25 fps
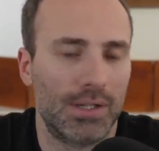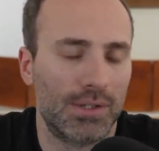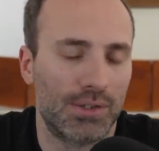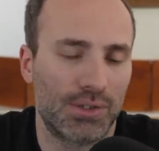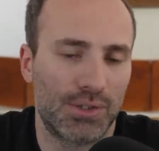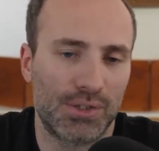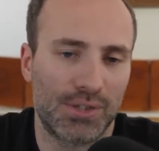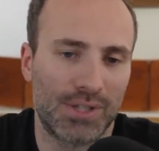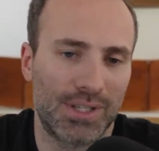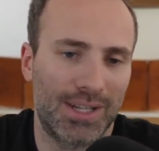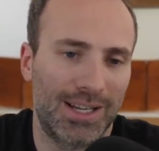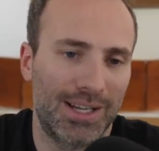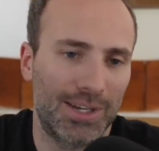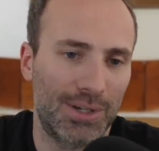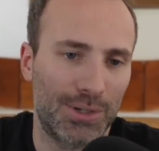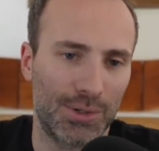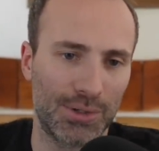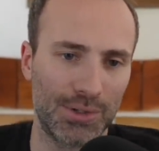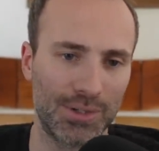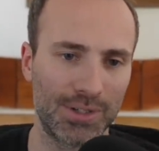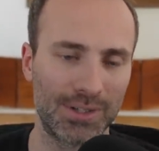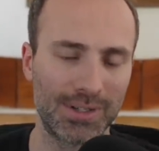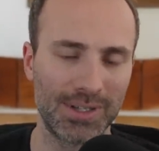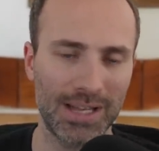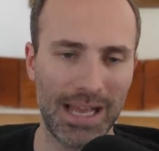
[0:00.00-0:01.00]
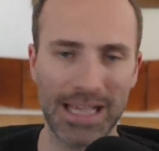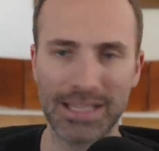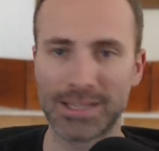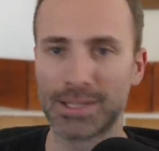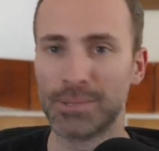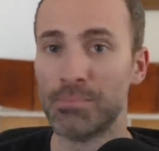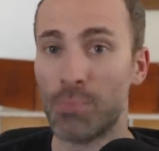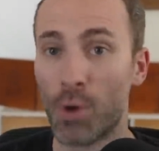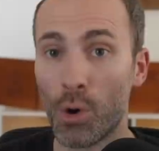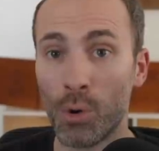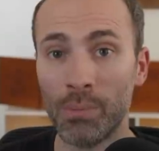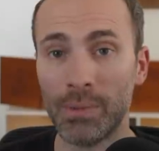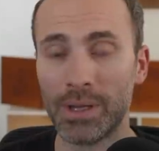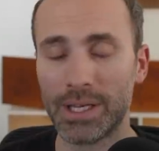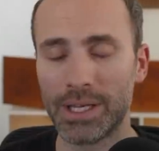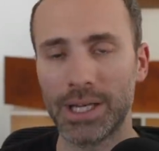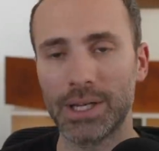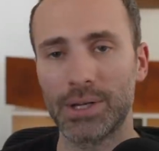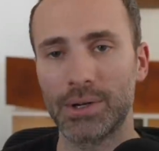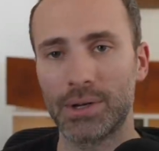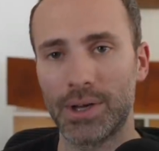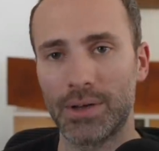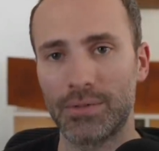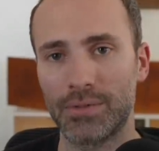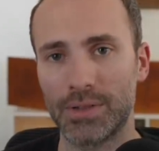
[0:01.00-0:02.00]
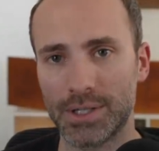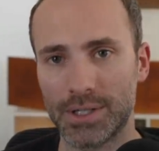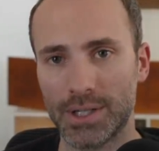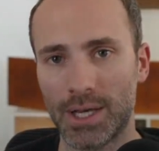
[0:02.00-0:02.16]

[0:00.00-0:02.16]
It's just that I don't at the moment I don't have